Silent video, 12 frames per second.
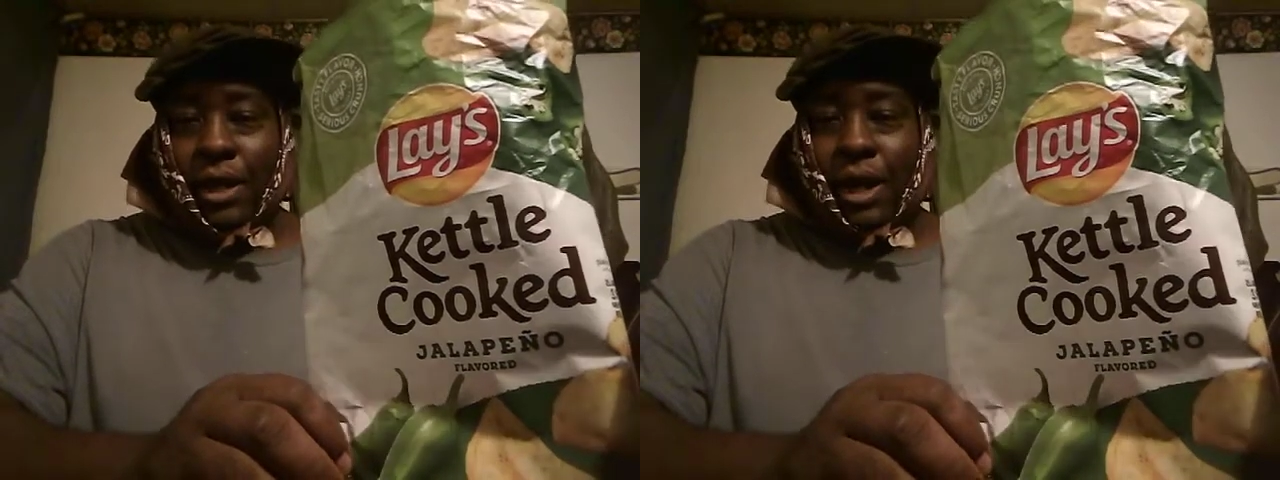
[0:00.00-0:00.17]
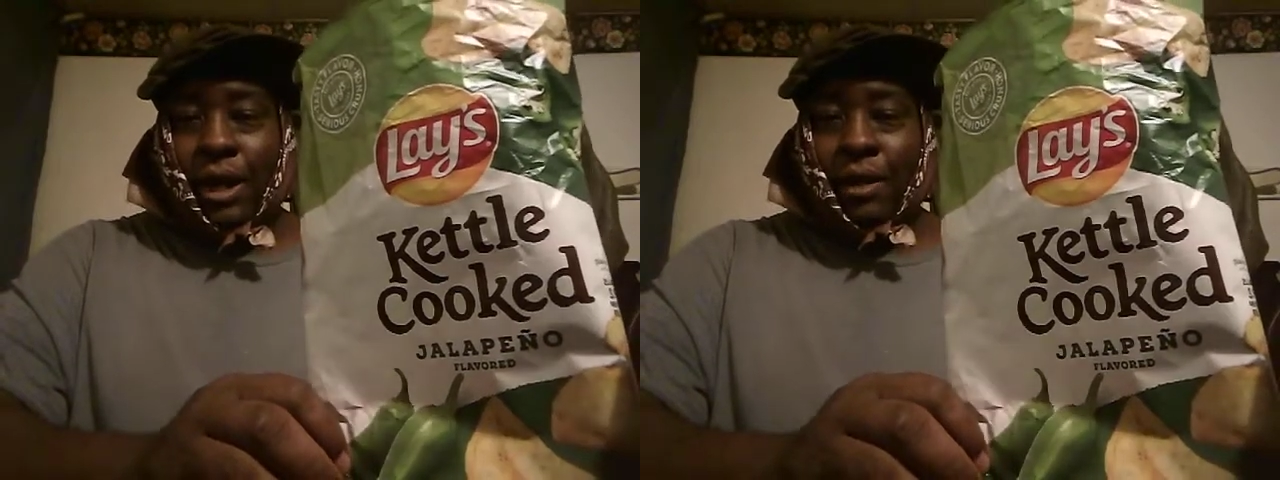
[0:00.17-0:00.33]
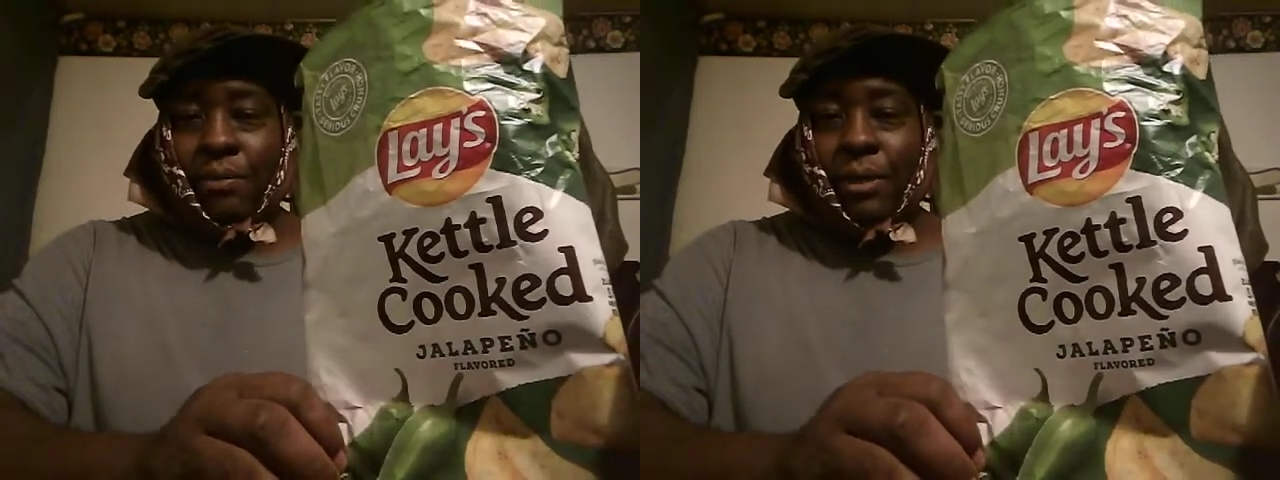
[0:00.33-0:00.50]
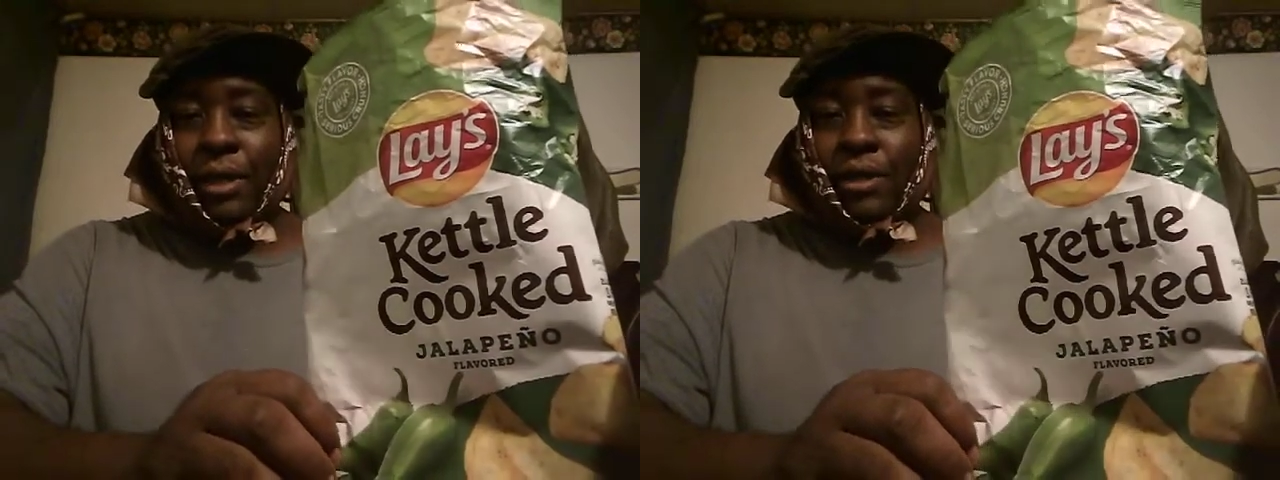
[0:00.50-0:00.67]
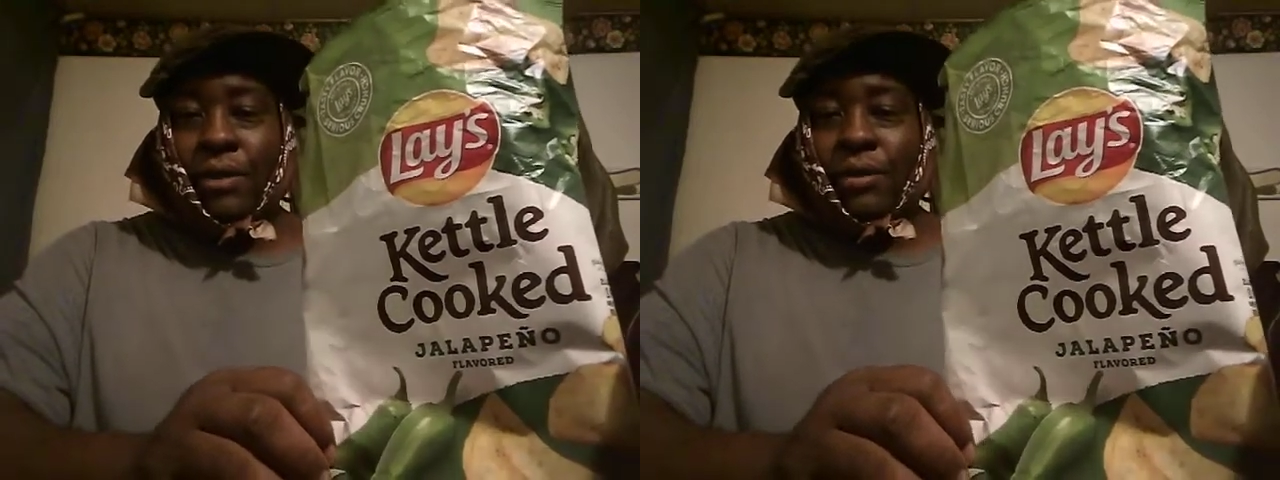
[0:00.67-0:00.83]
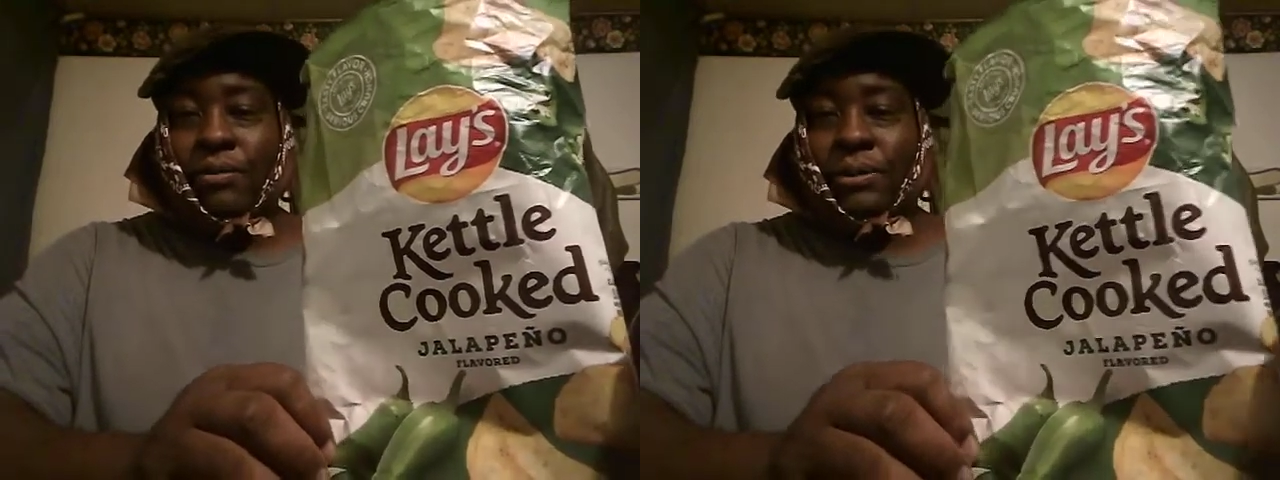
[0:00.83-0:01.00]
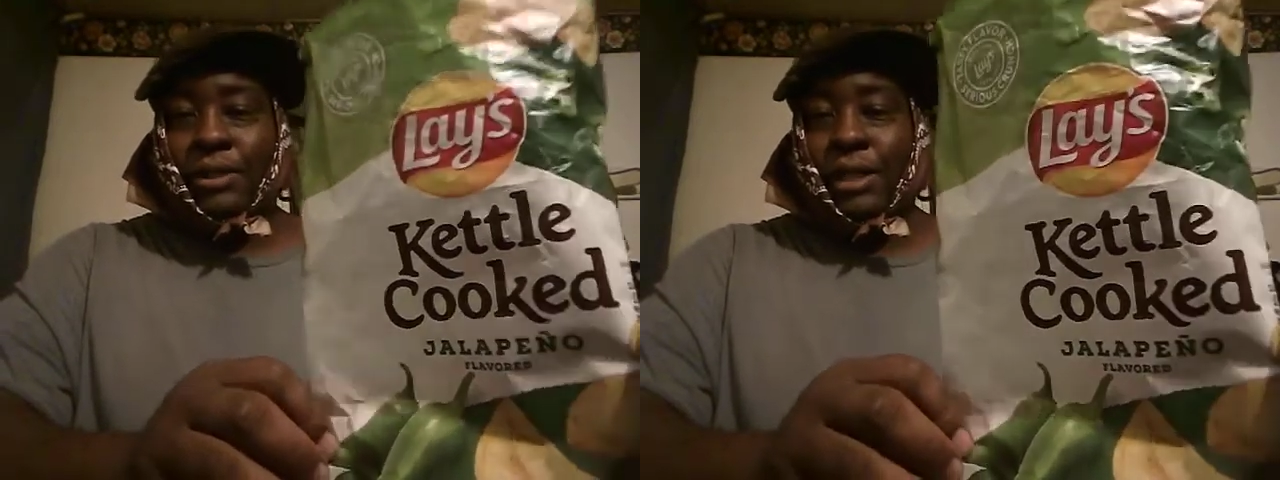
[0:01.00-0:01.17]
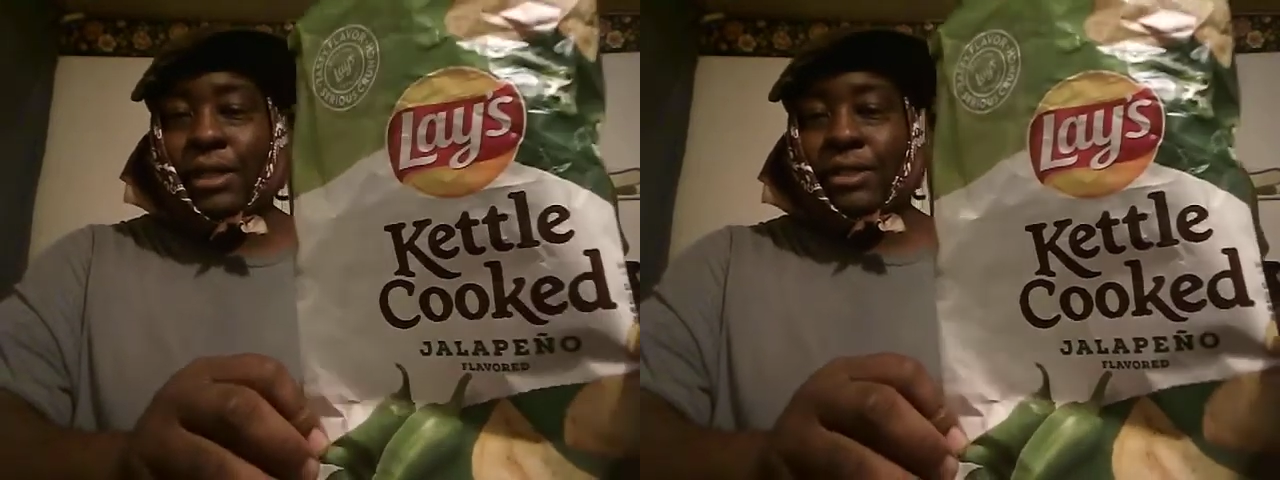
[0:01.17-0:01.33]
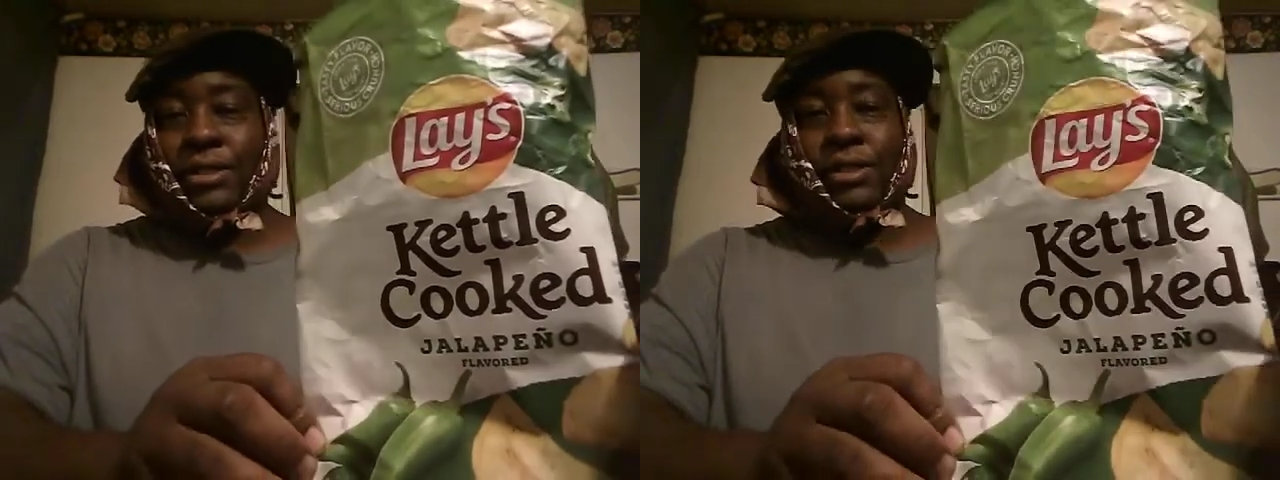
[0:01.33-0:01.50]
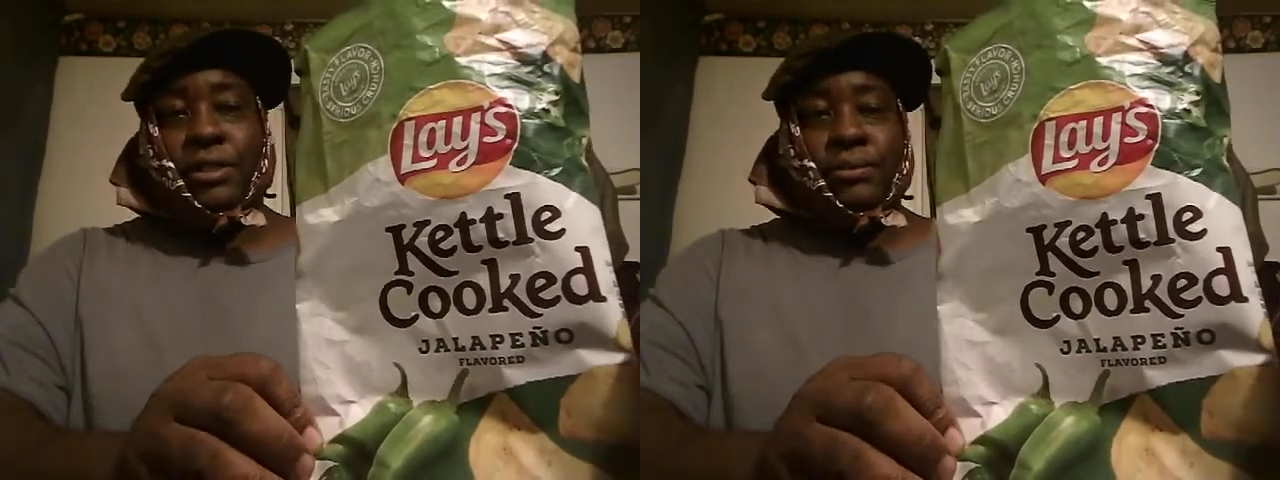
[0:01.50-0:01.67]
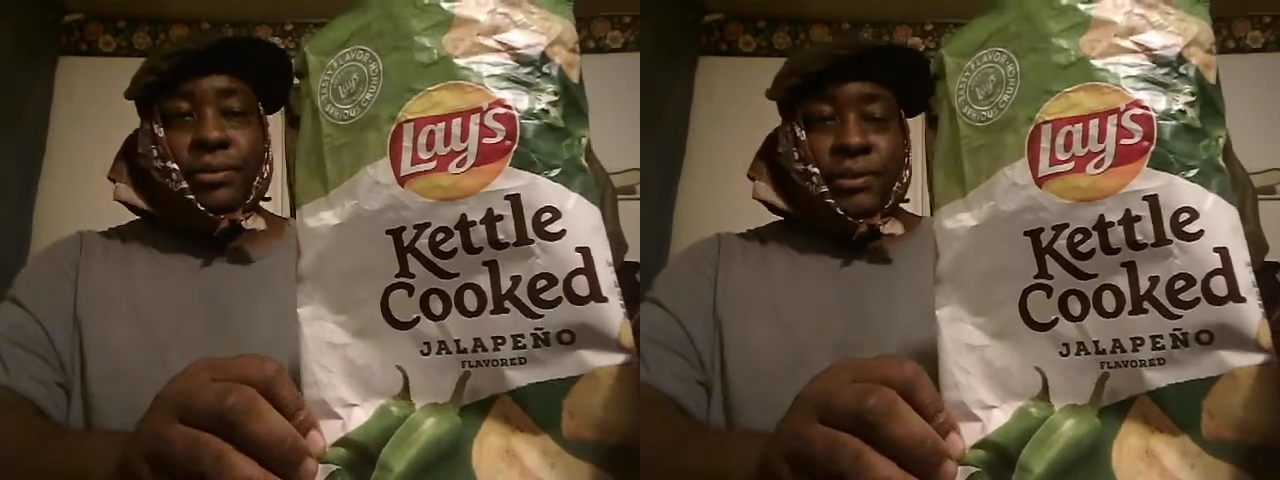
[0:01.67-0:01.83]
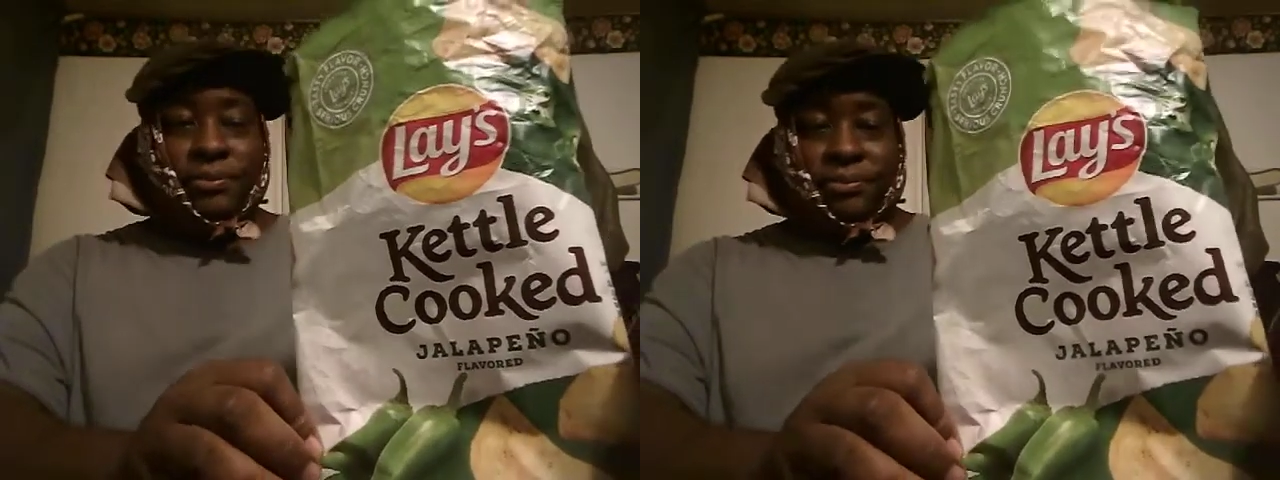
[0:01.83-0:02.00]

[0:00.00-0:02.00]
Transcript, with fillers: Jalapeno Potato Chips.